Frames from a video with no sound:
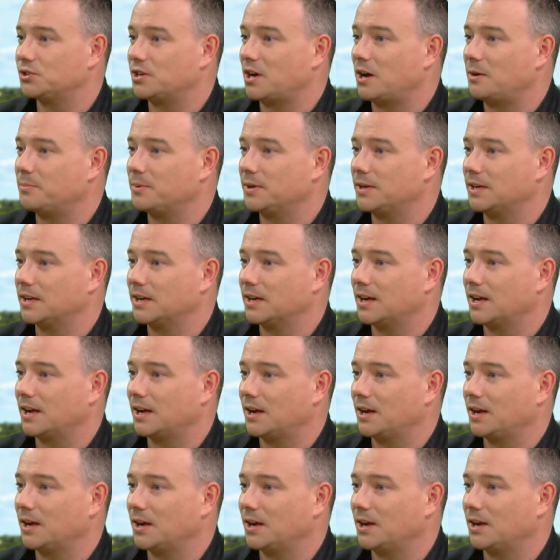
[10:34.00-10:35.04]
shopping,
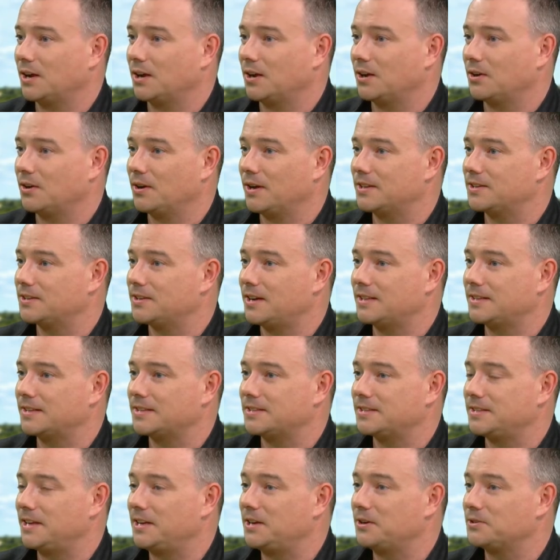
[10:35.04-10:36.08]
it's not the
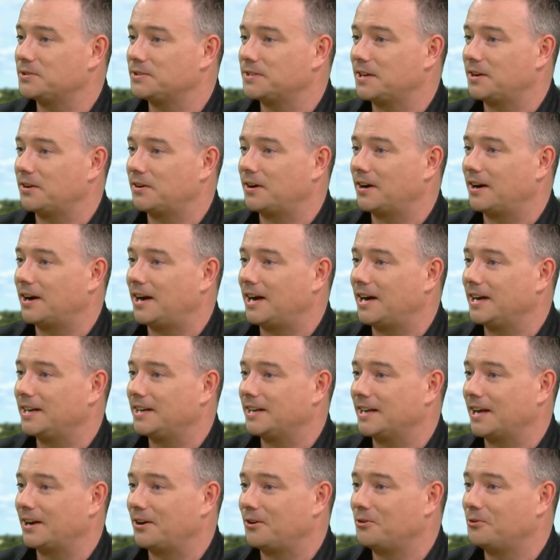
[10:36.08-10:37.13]
seniors that are
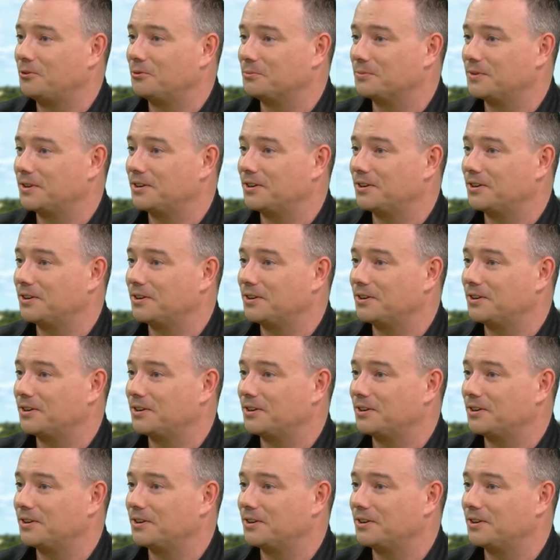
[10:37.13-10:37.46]
hiding at home.